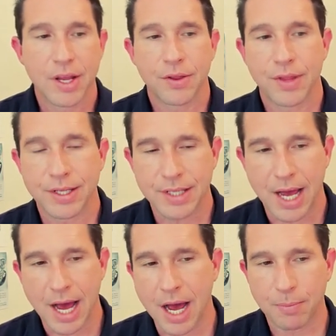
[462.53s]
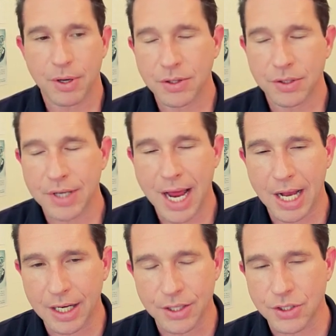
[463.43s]
This a
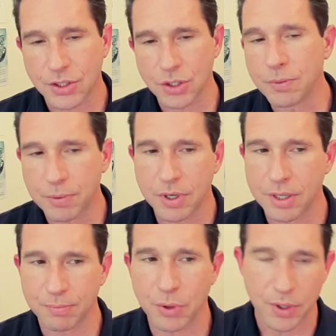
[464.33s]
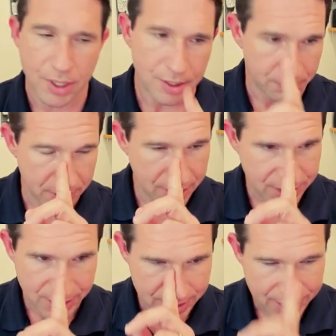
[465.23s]
personal is super important
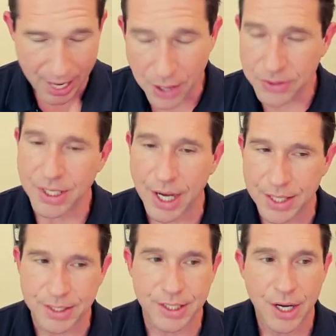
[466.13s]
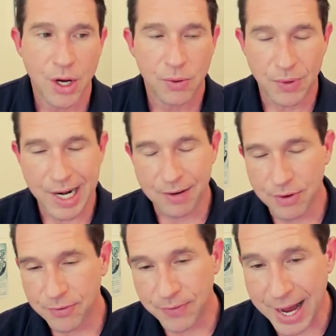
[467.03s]
because it tells us
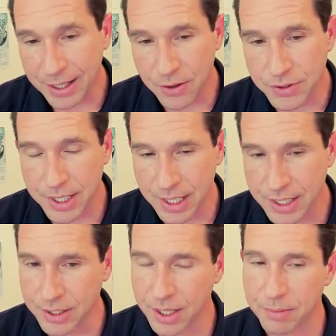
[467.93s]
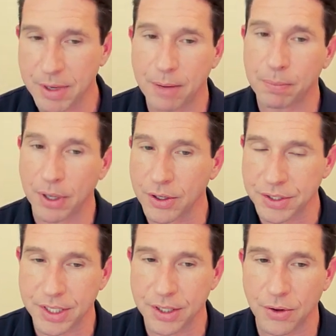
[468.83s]
whatever follows it is going to be a
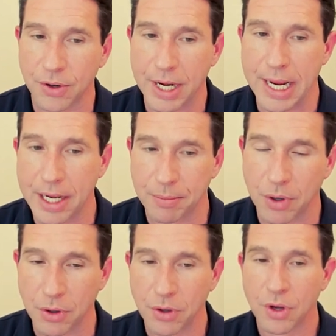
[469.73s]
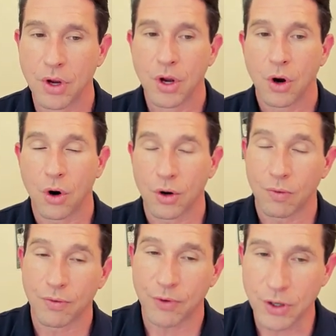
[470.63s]
person or an animal or
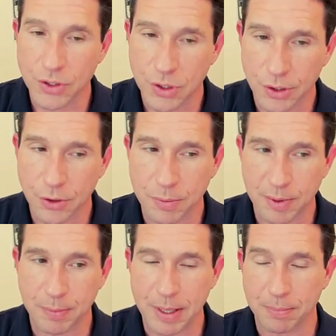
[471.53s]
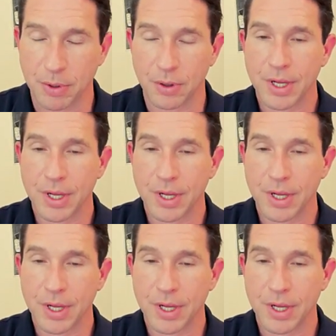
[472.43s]
refer to a group of people.